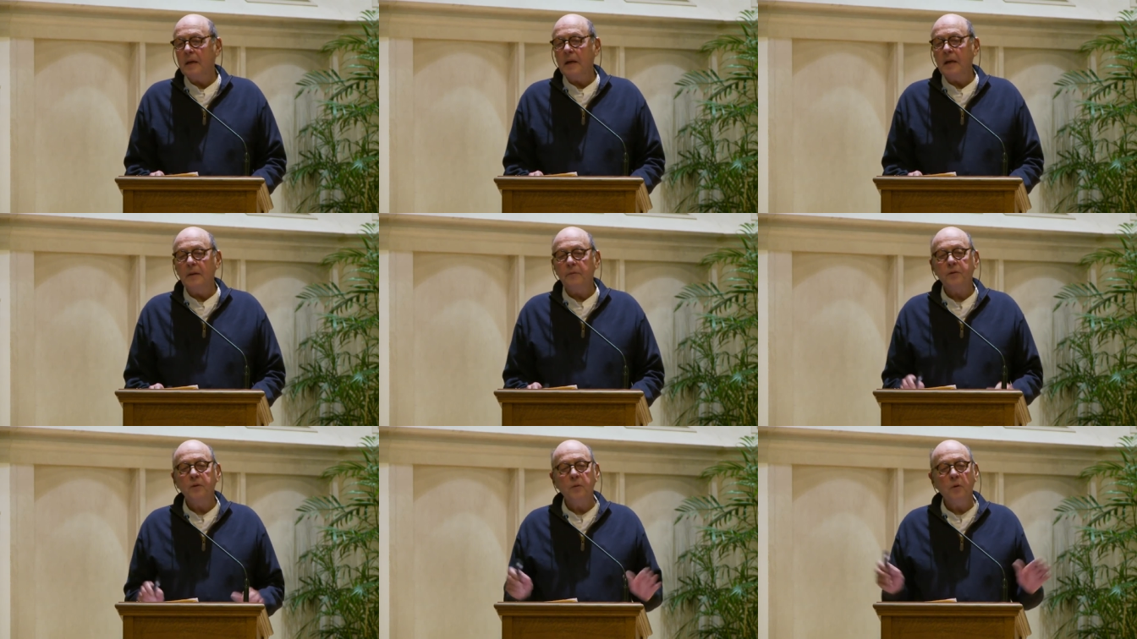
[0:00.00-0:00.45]

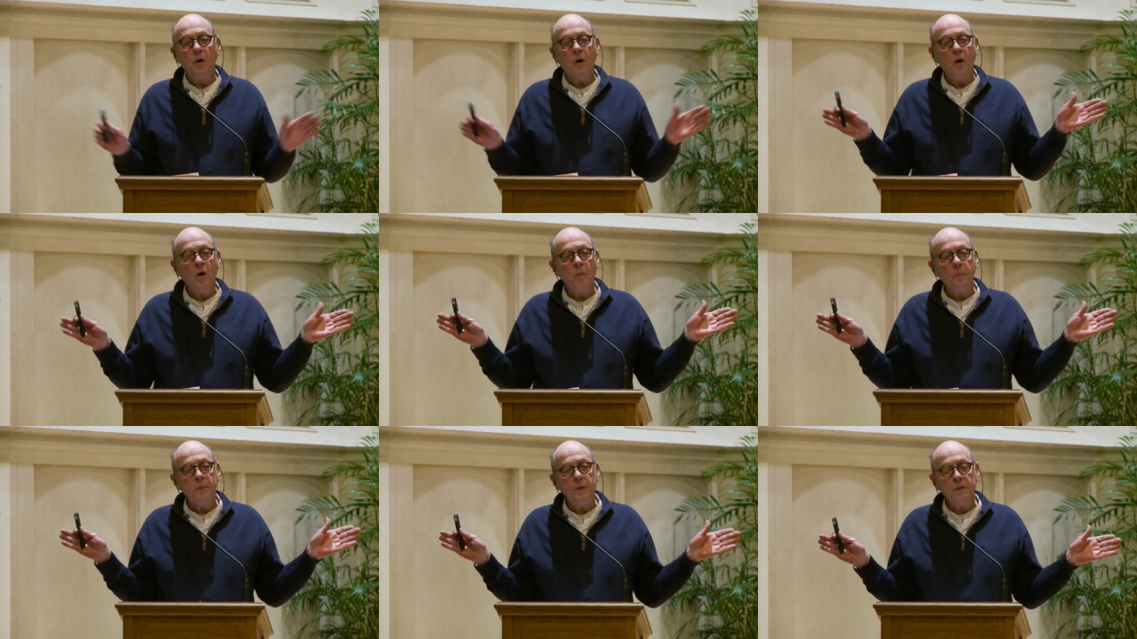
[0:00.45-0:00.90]
if you
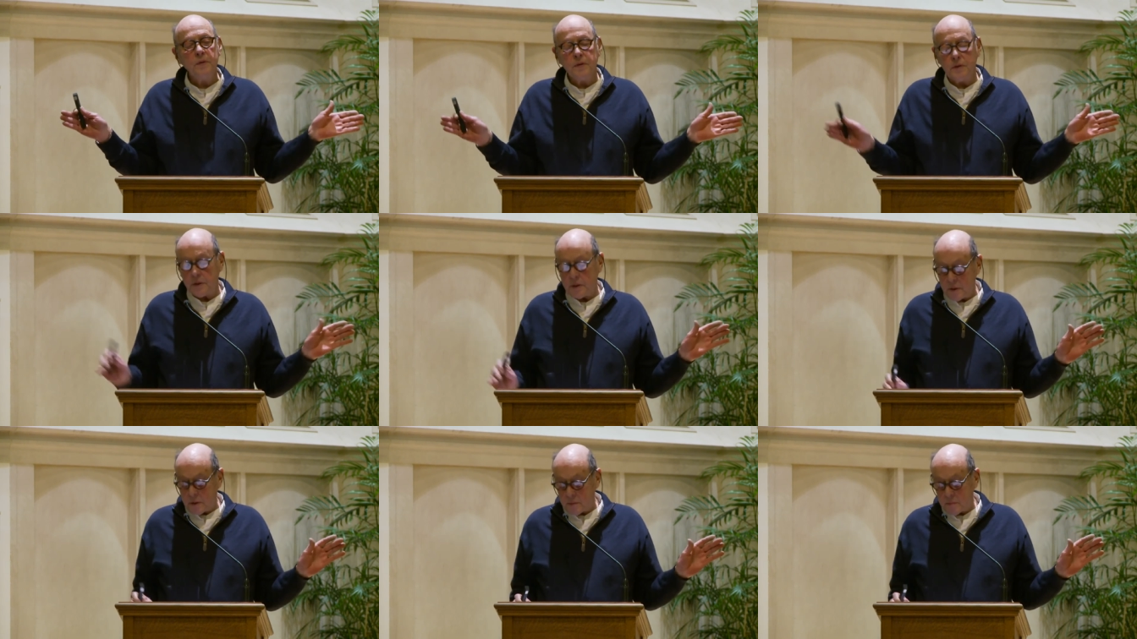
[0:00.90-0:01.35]
open
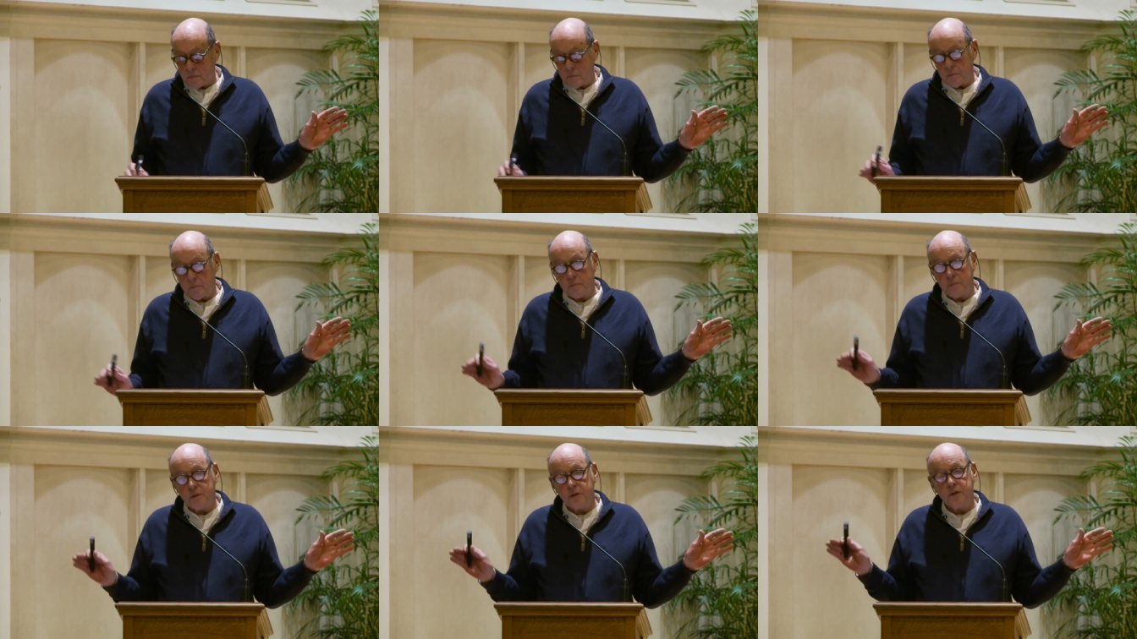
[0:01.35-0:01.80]

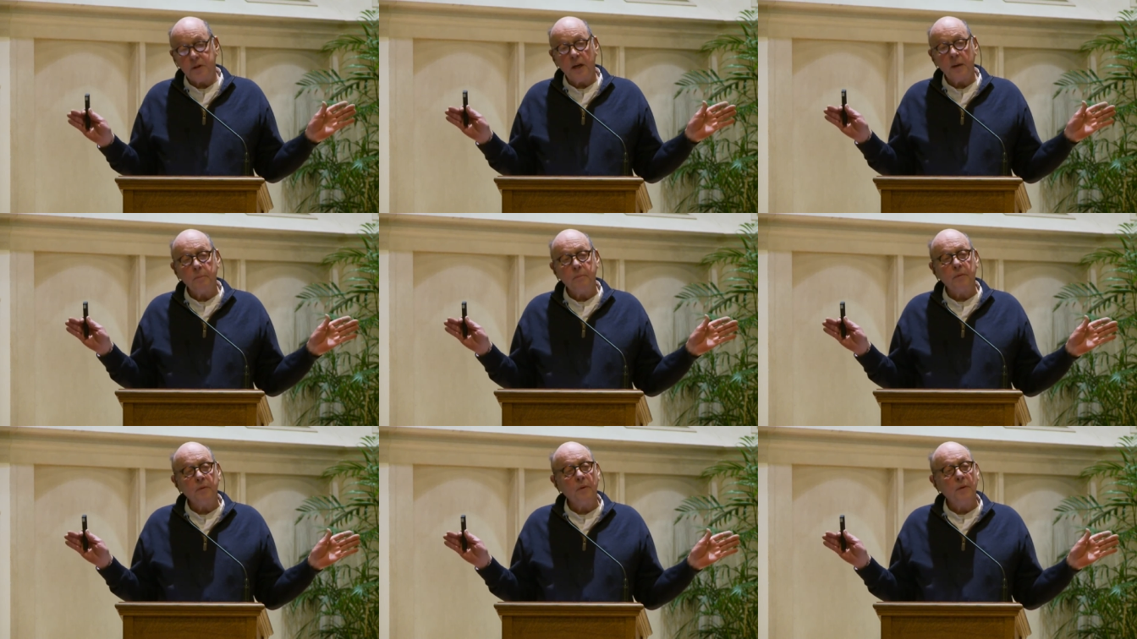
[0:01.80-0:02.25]
the
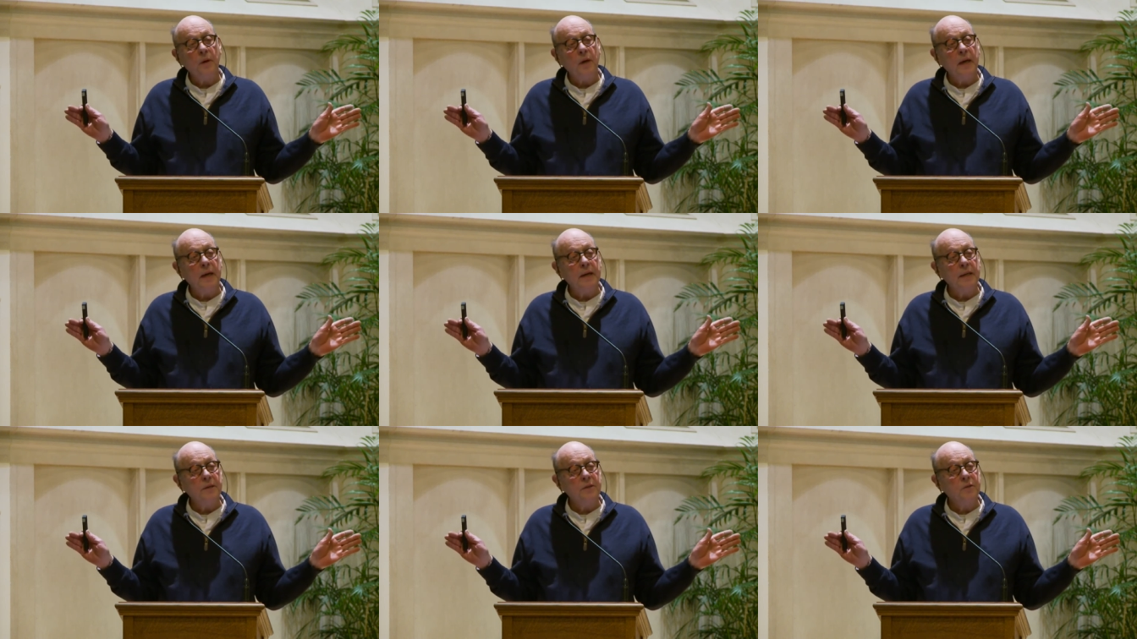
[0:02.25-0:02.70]
temporal
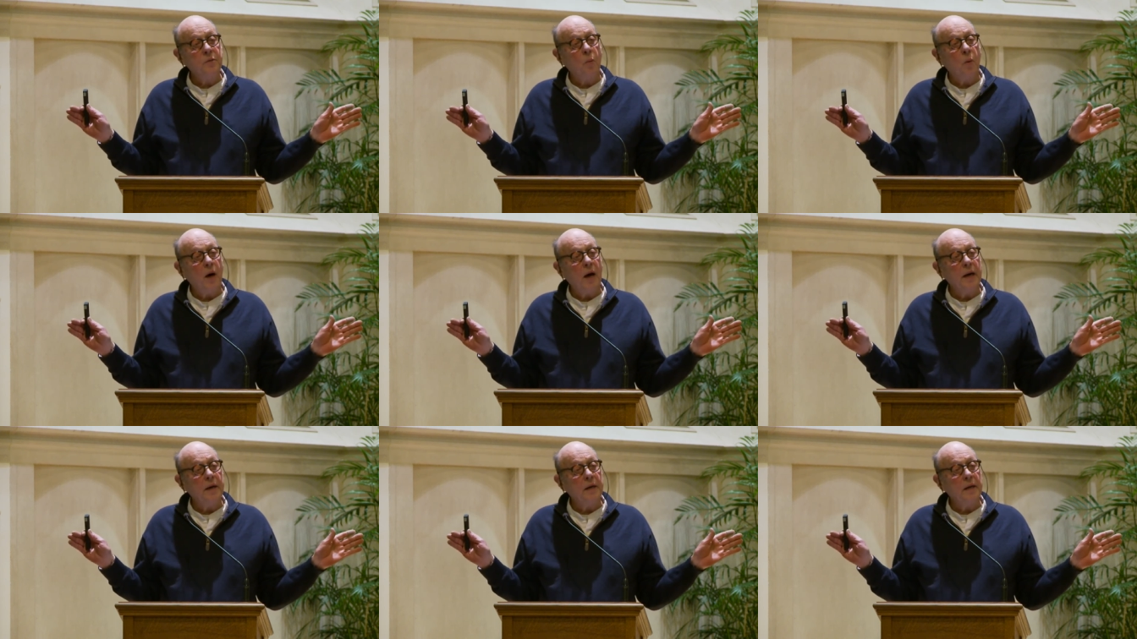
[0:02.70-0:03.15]
lens
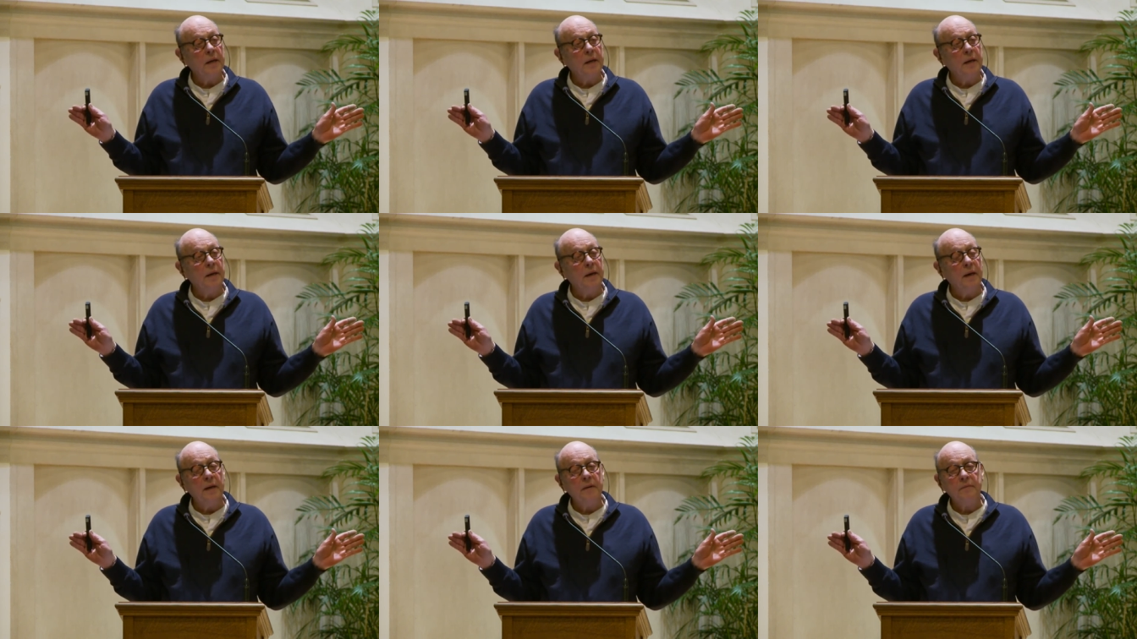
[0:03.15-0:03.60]
widely
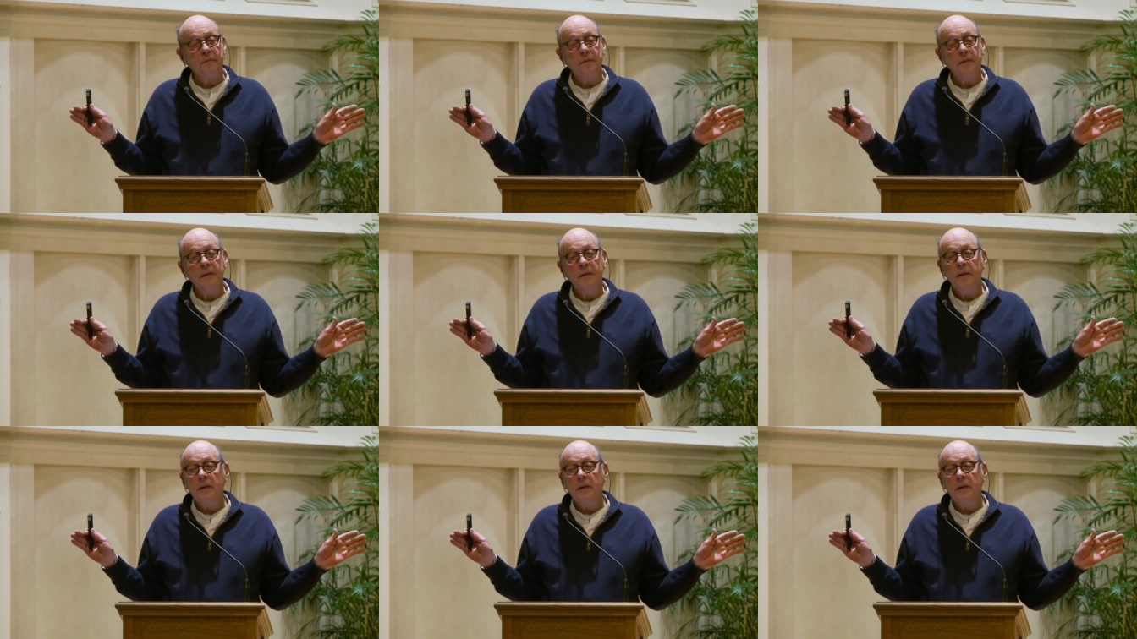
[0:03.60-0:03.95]
enough,